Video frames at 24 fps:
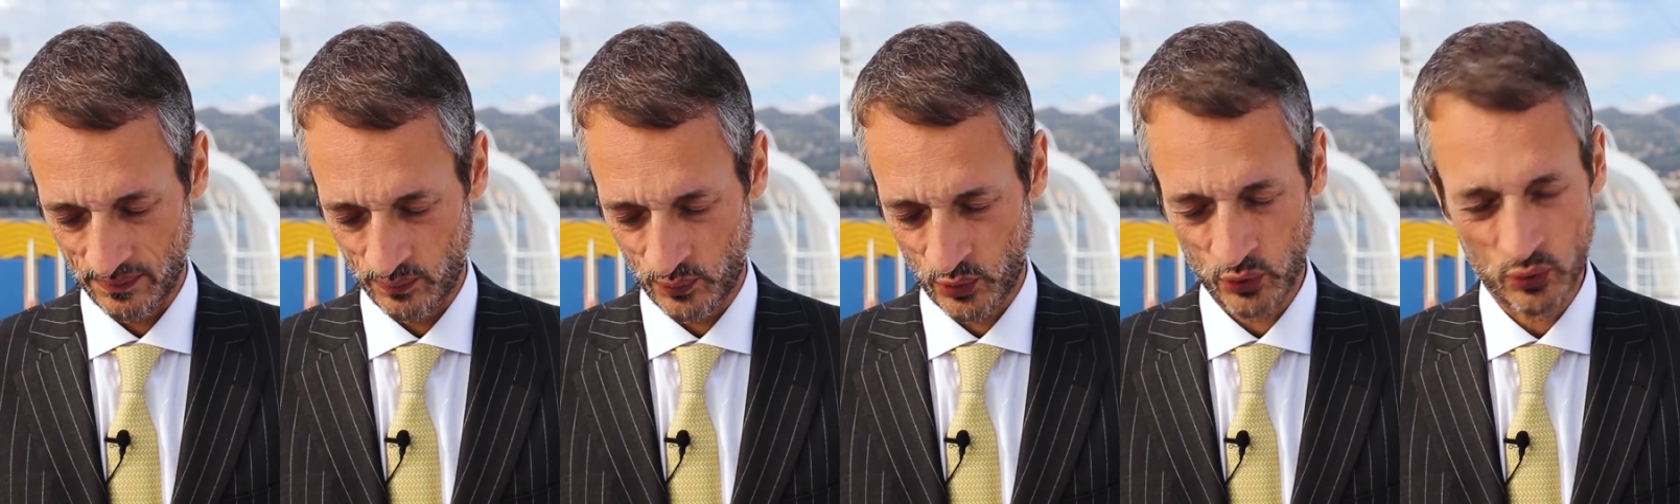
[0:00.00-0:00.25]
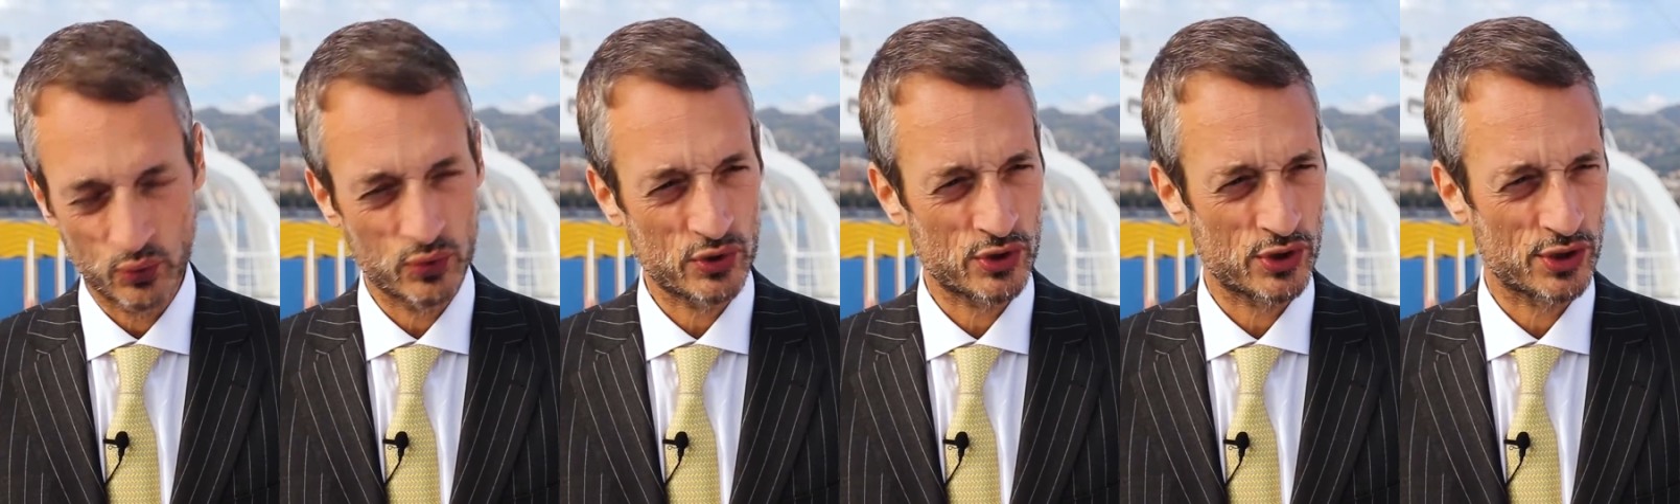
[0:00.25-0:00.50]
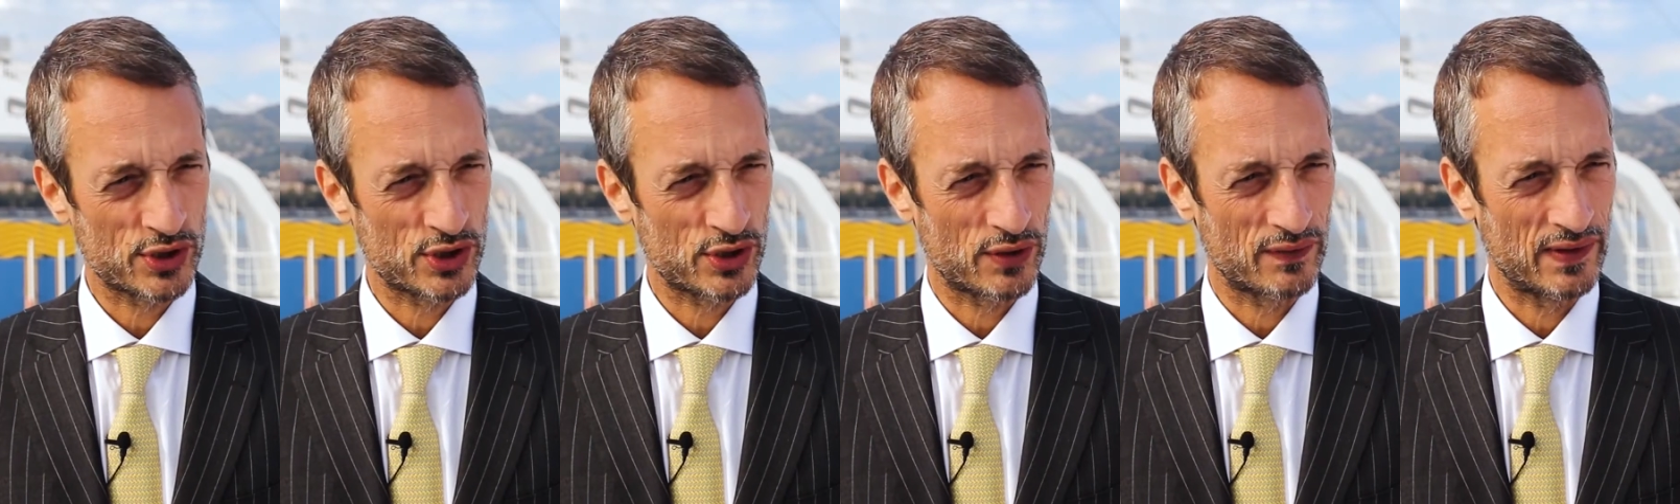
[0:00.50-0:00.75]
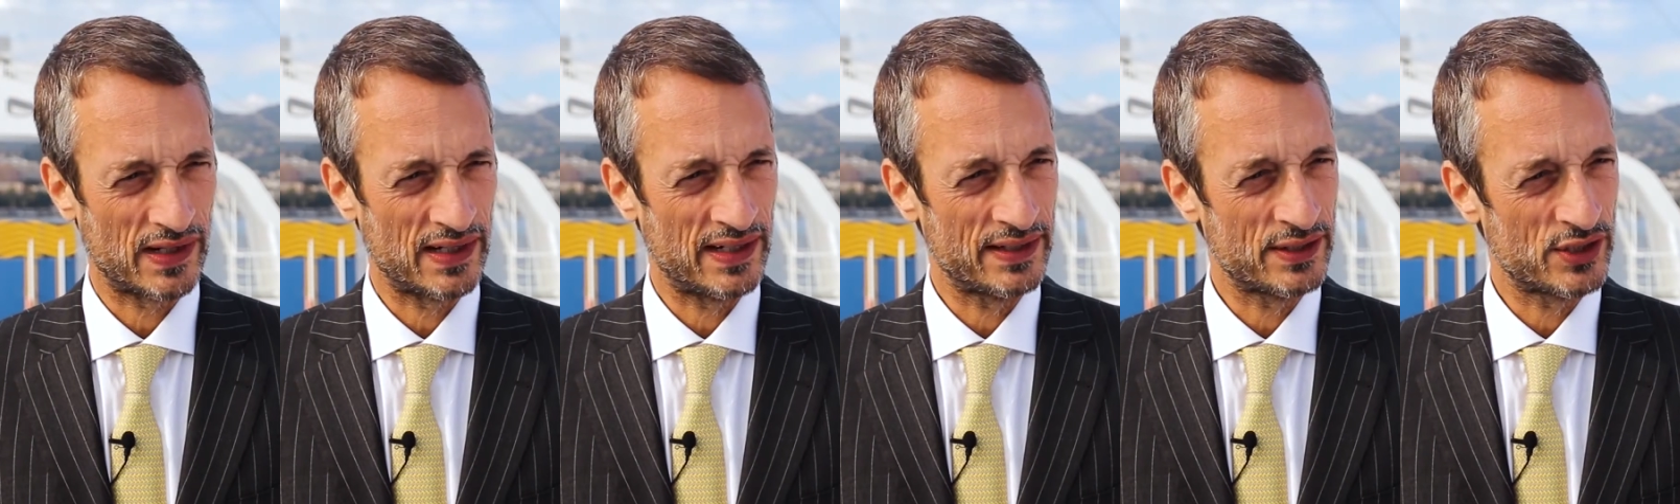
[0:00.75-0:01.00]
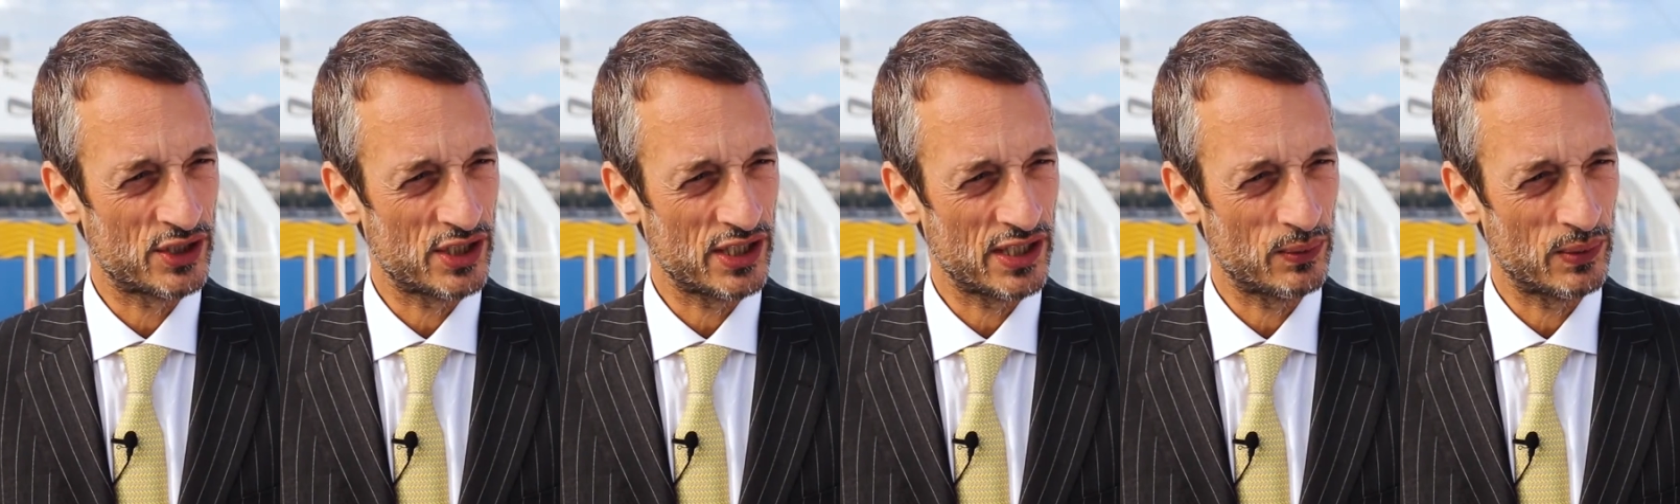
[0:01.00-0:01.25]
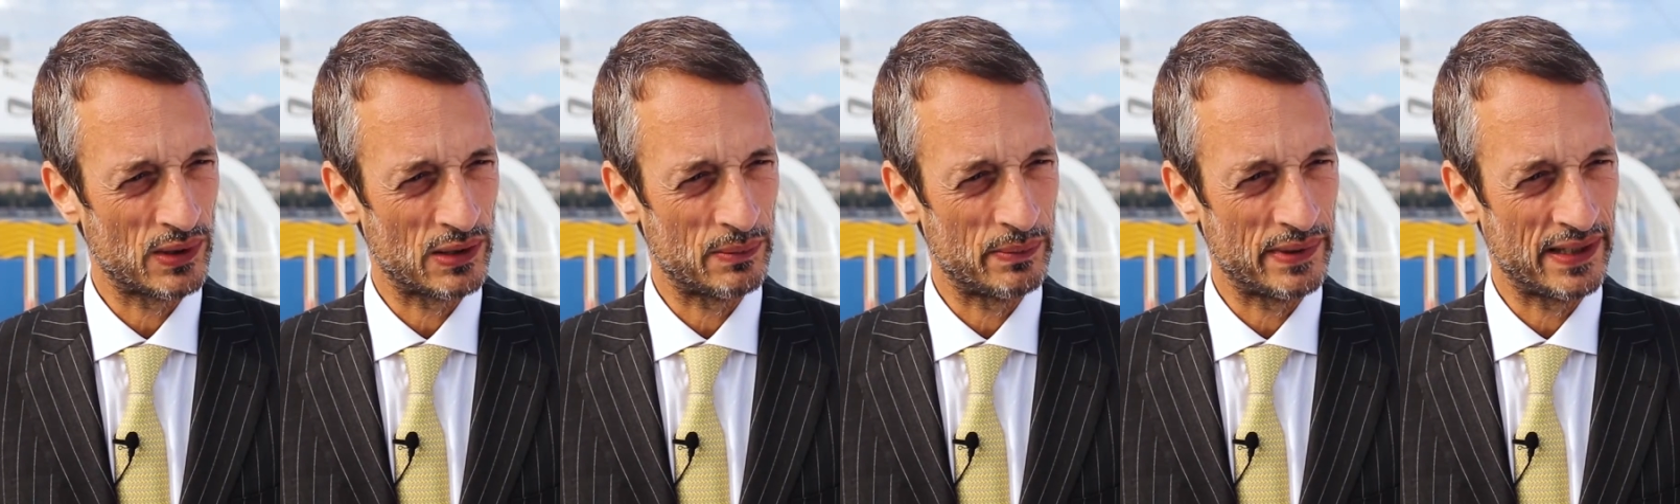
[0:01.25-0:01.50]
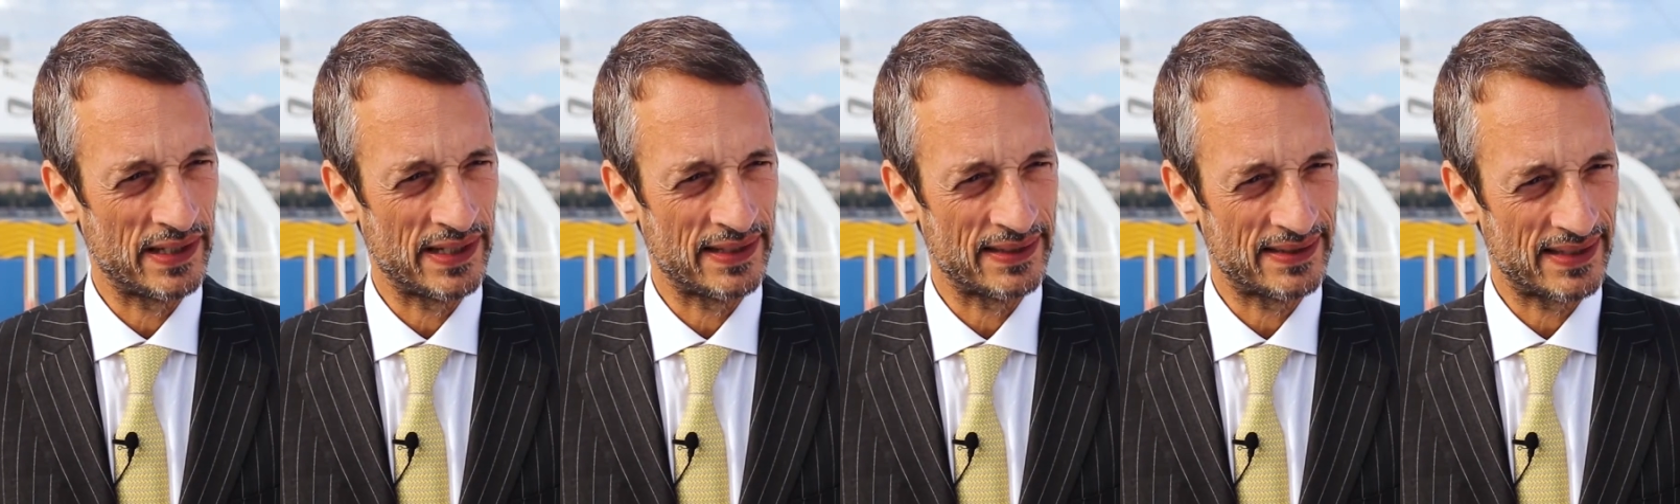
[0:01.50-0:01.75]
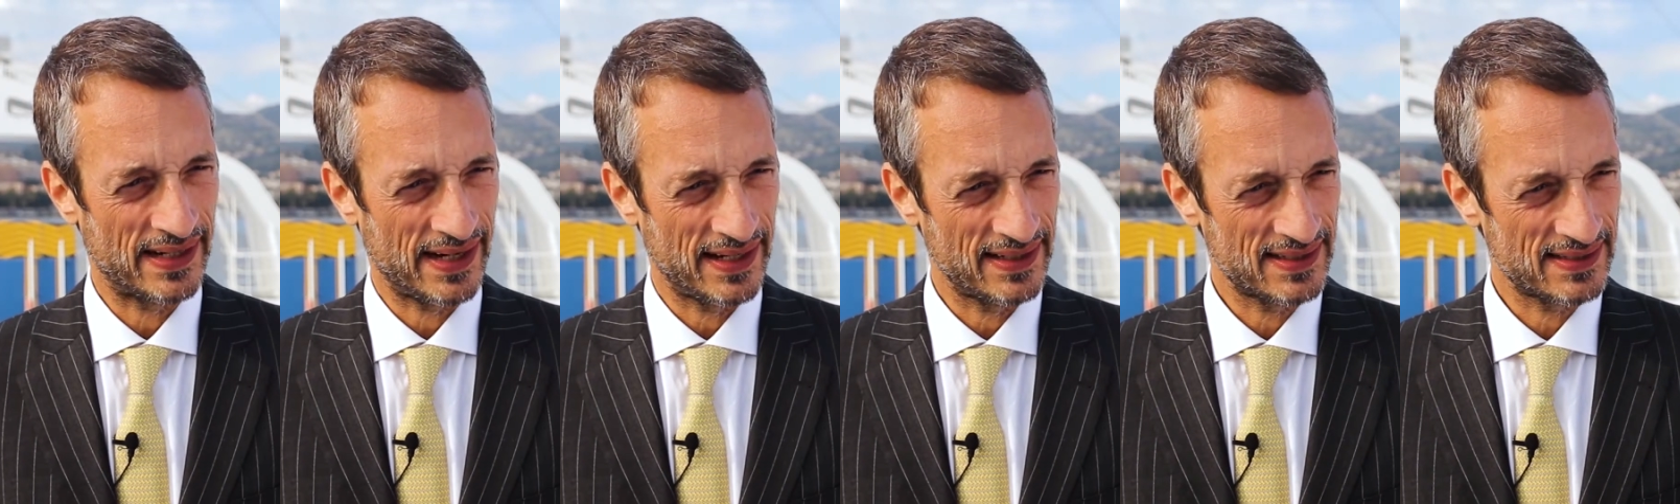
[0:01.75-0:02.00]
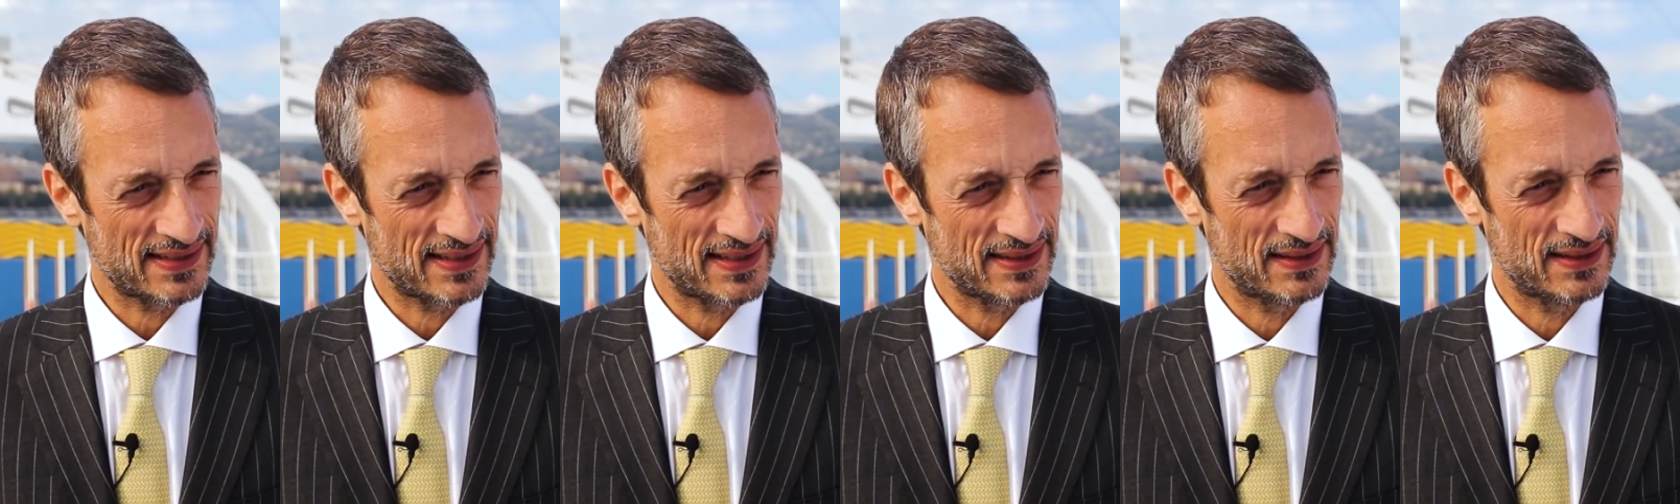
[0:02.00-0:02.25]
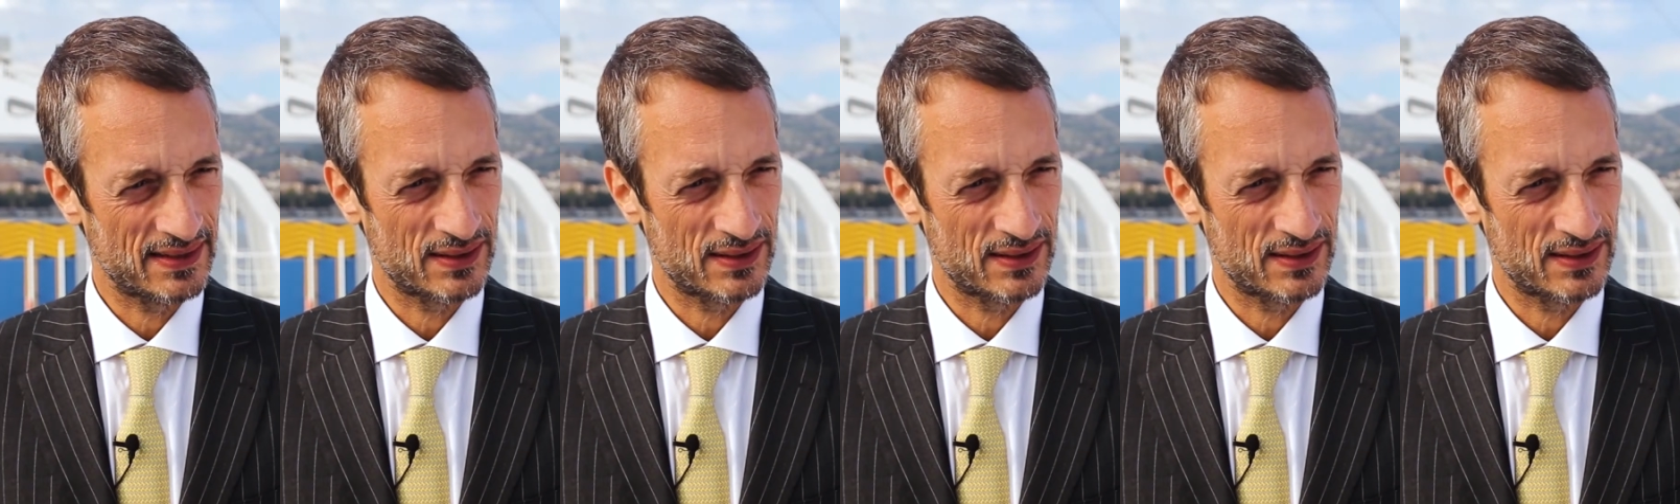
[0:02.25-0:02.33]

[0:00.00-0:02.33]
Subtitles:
producers of LNG will be interested